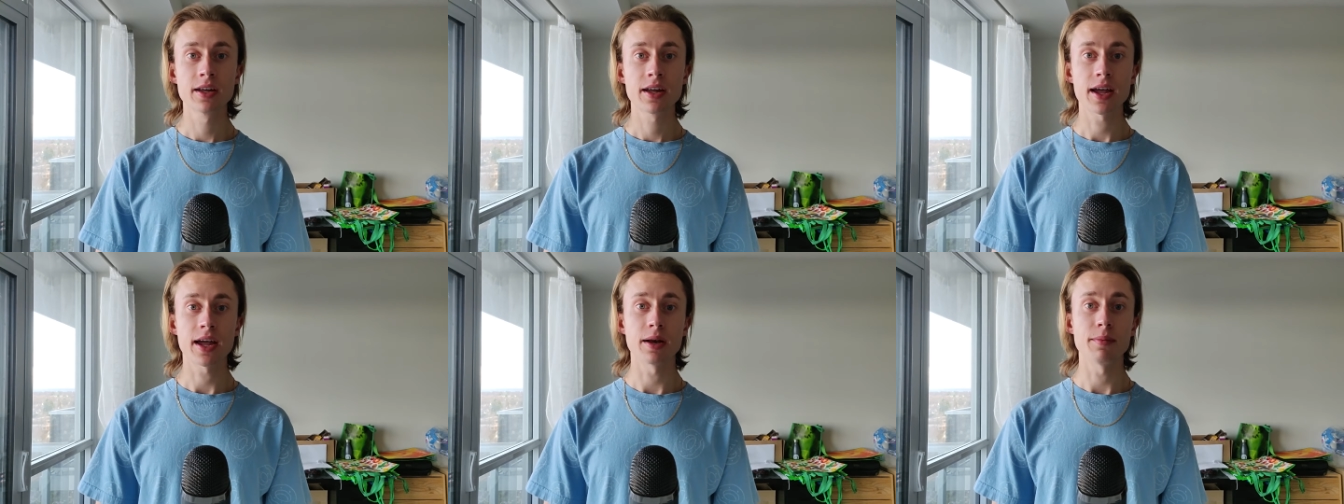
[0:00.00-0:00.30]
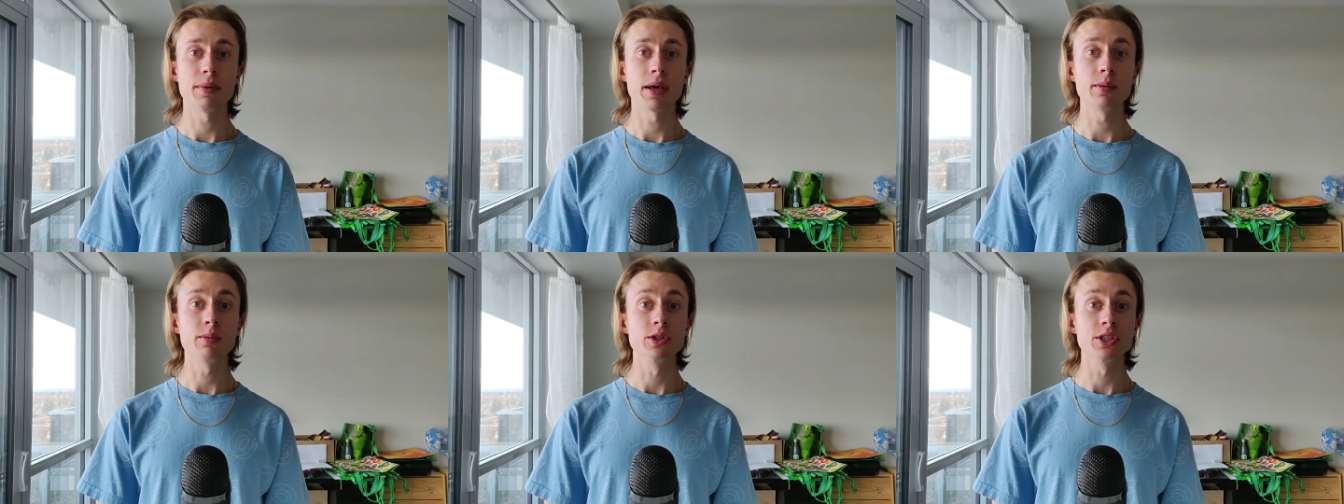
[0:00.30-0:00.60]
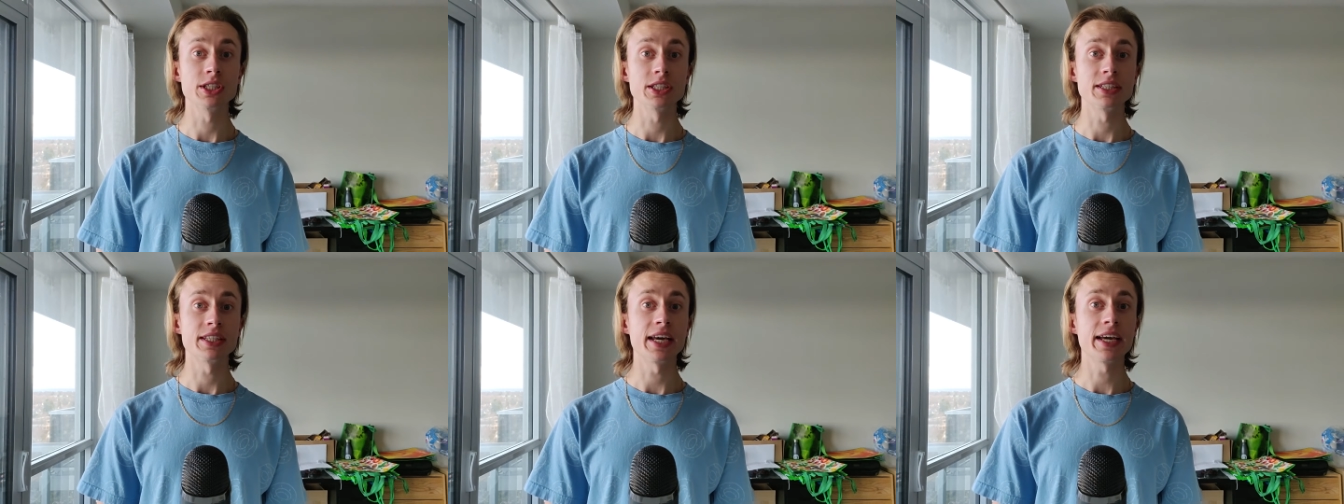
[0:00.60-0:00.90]
and be able
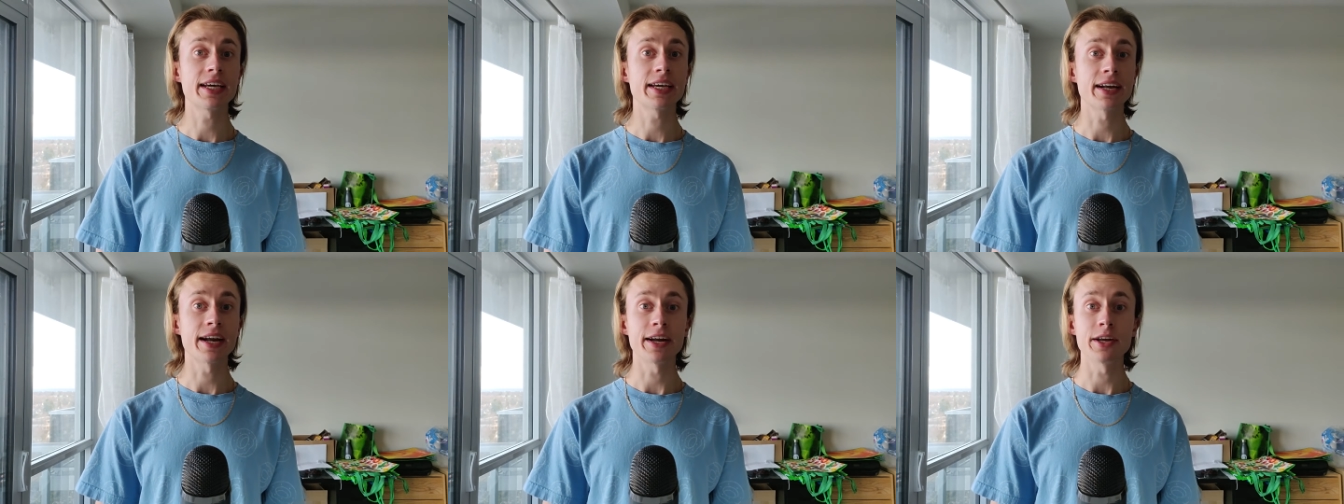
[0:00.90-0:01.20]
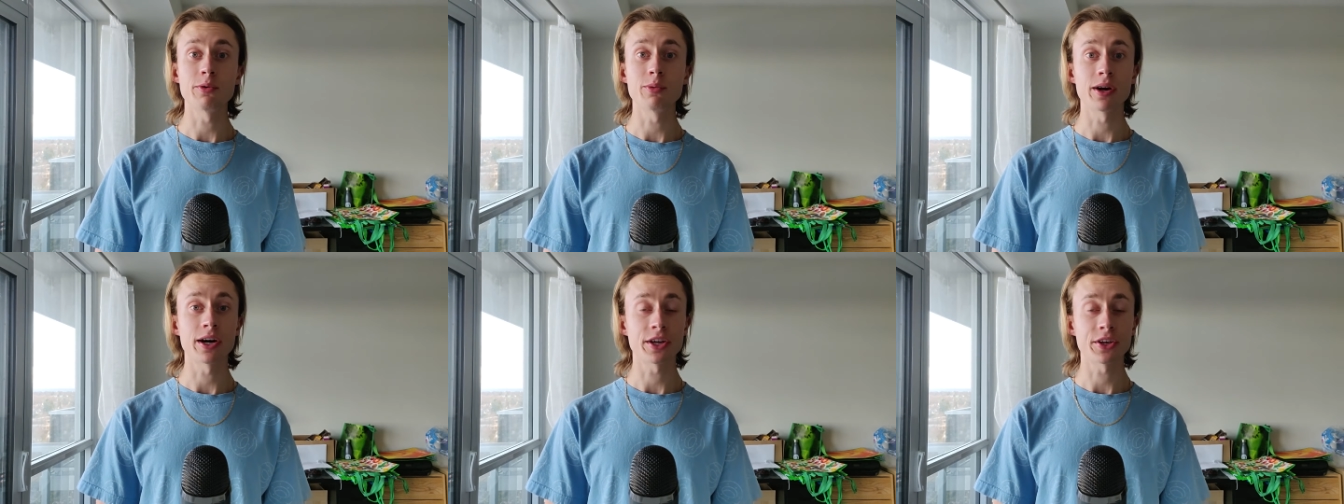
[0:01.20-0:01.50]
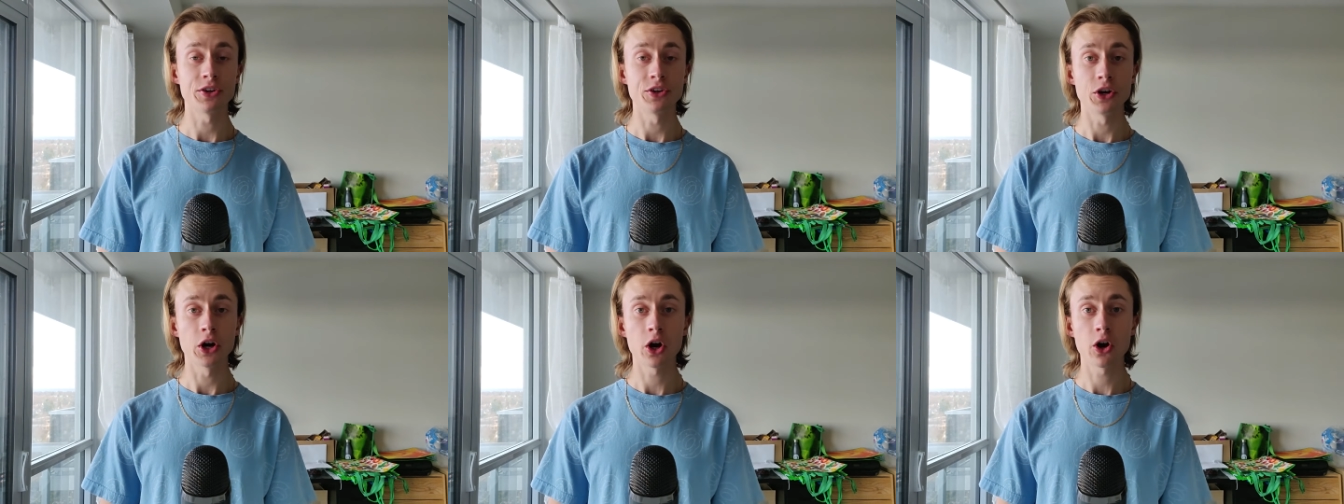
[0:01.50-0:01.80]
to take it anywhere he
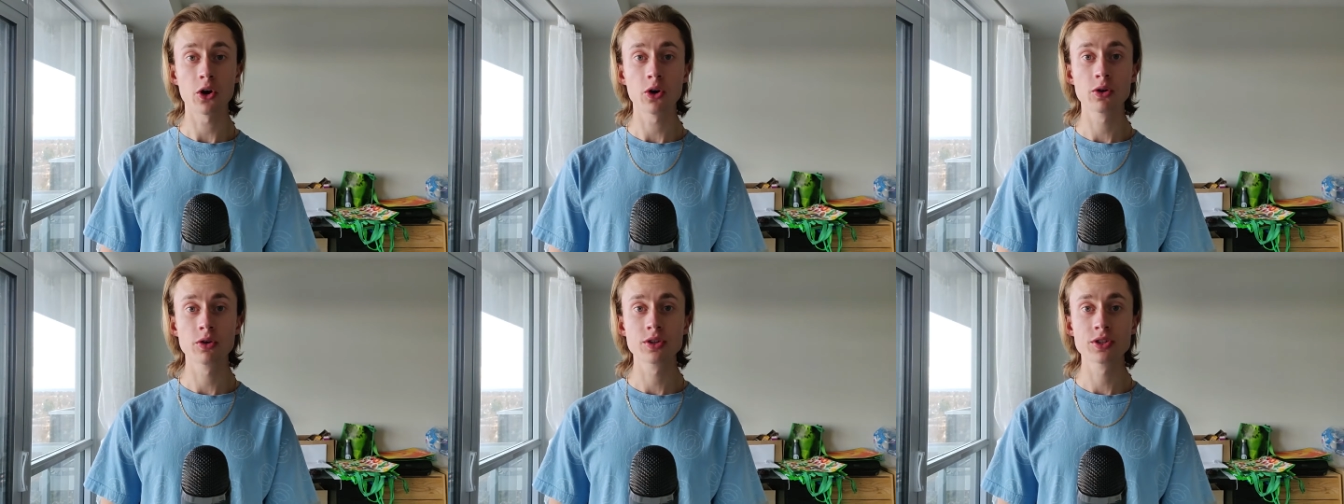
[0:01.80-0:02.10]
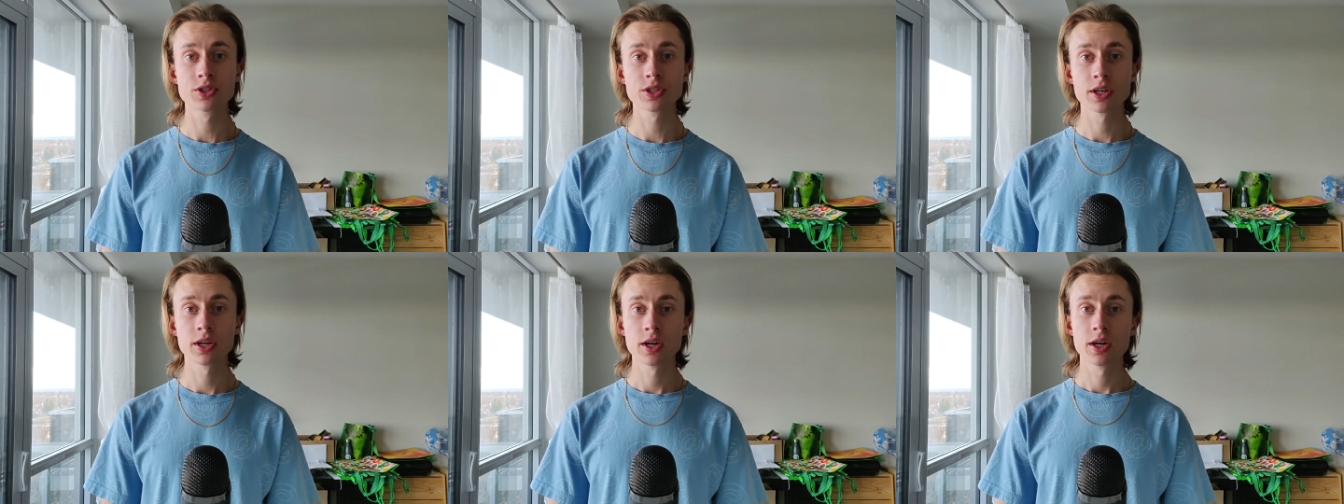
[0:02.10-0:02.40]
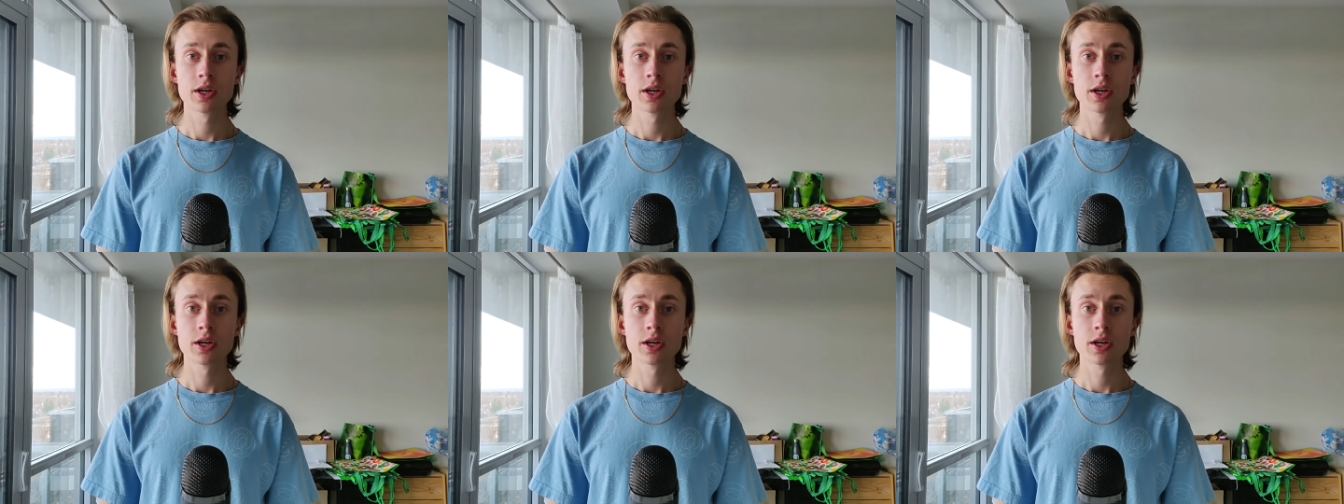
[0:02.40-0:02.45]
goes.